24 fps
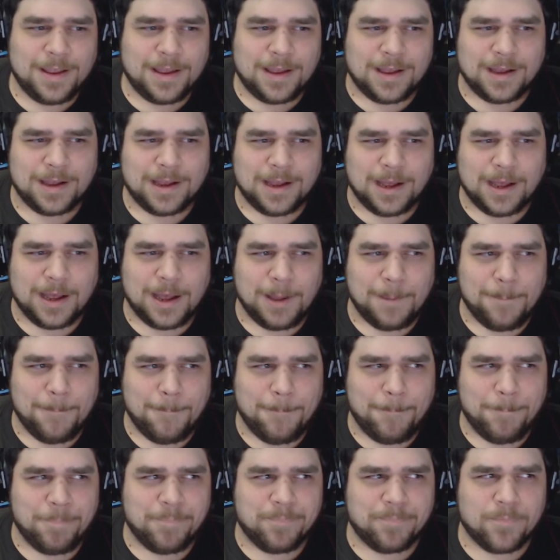
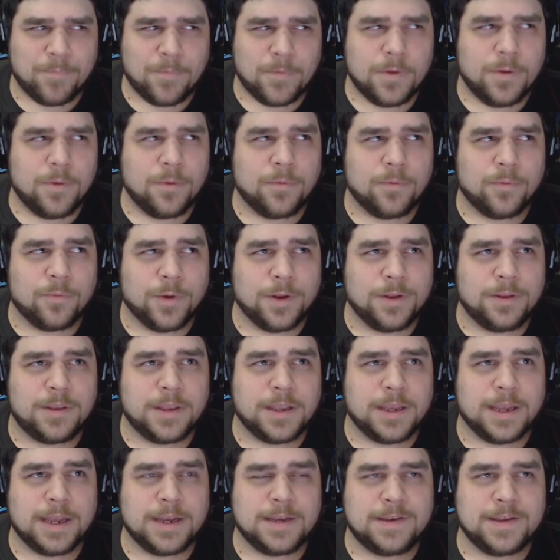One
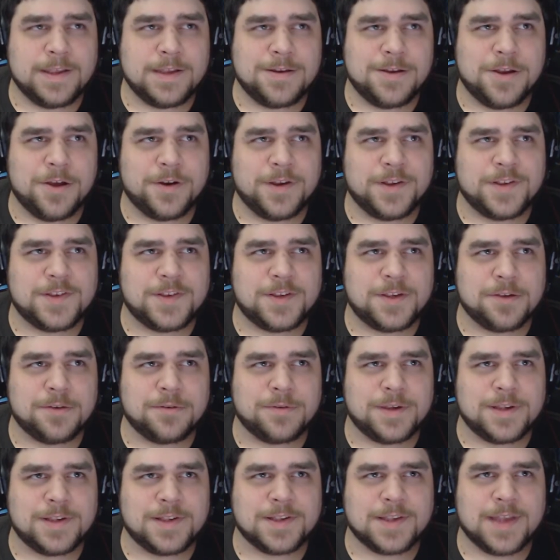thing I did notice too
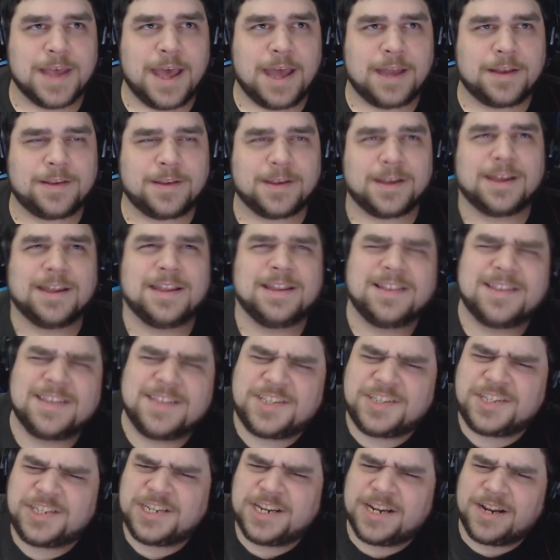is that this
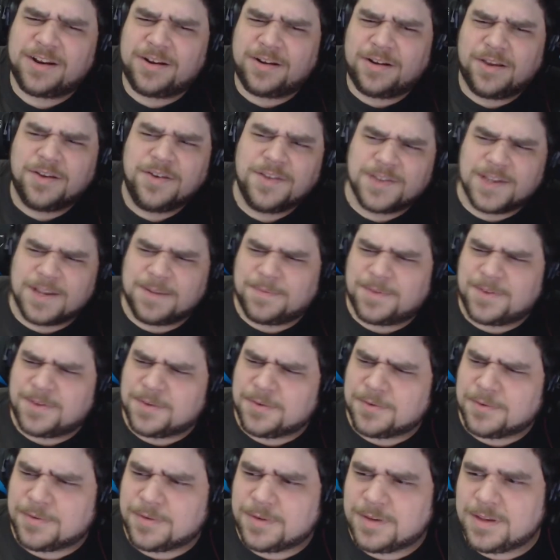chair goes up
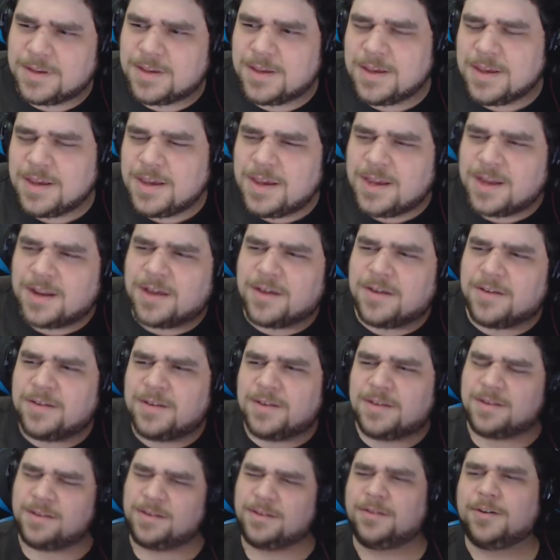to,
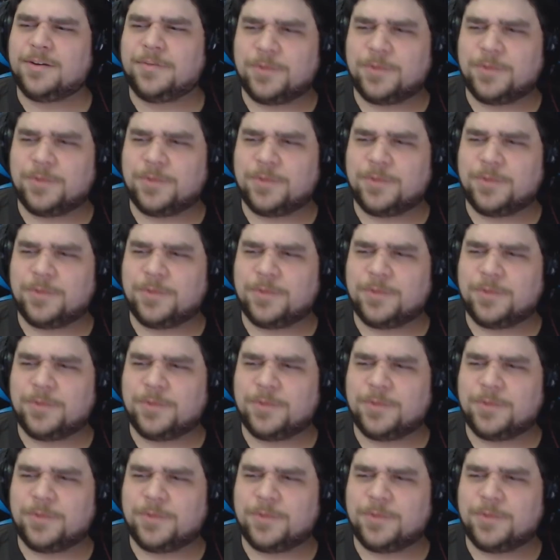normal